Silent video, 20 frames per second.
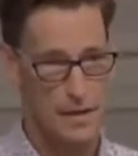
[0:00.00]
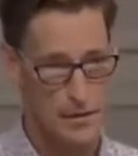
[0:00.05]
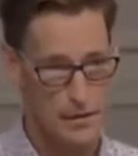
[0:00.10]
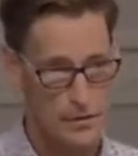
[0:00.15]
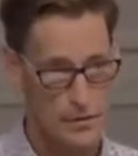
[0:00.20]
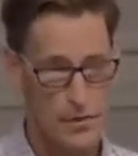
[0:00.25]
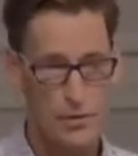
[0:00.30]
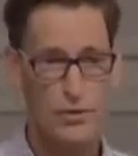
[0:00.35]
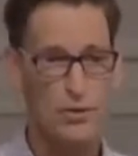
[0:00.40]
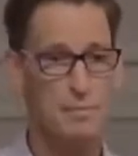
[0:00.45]

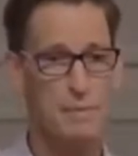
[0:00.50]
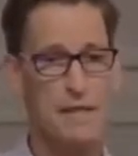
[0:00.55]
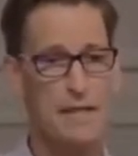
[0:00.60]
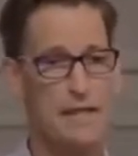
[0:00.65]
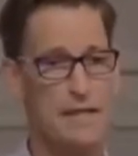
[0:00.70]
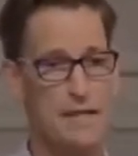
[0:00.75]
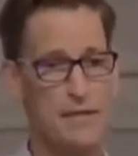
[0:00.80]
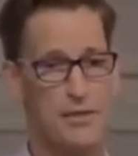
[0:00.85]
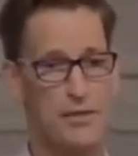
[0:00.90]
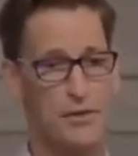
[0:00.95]
Social
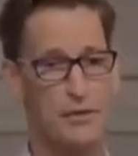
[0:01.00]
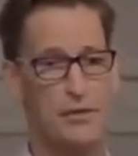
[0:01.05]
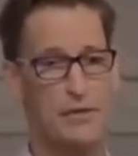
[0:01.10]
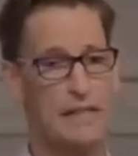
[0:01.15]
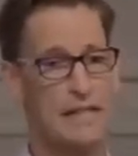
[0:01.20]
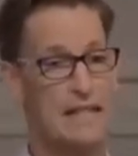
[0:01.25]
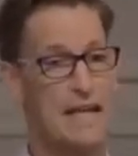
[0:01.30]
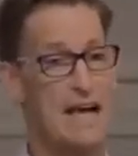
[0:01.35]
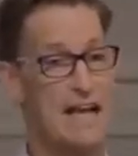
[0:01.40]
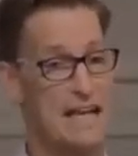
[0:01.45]
media has
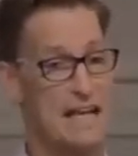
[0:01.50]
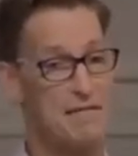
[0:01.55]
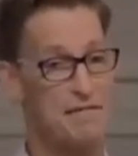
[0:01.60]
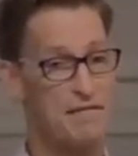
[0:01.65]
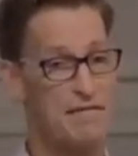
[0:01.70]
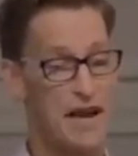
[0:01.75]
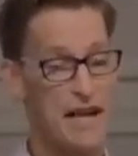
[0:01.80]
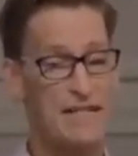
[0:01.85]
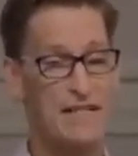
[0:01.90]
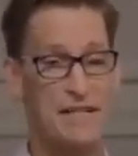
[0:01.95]
certainly not
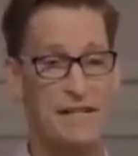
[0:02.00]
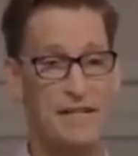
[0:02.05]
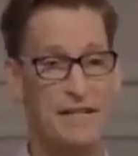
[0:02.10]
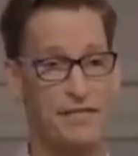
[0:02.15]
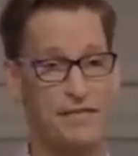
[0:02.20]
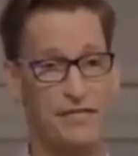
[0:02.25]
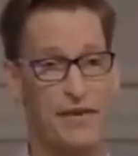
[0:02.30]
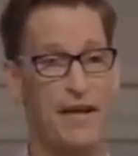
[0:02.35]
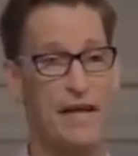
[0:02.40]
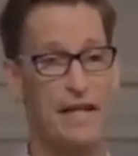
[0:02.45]
invented the
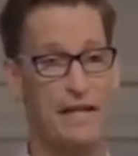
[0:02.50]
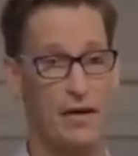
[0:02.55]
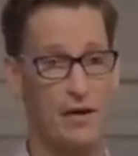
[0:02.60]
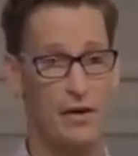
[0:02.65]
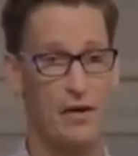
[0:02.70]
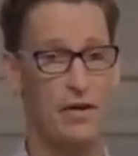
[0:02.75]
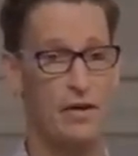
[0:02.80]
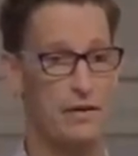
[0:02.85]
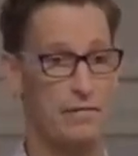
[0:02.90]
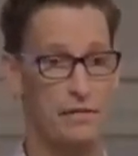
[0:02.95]
fine
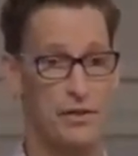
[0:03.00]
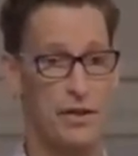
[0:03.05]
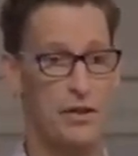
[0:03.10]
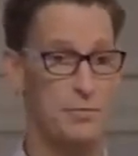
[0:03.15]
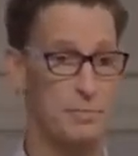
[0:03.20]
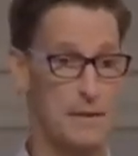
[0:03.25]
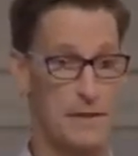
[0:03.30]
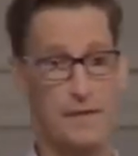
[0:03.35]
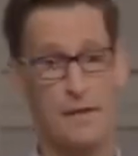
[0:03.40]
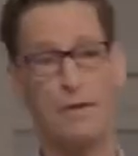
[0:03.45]
art of
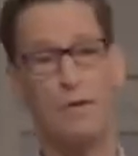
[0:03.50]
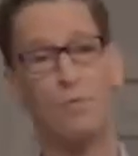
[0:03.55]
judgment.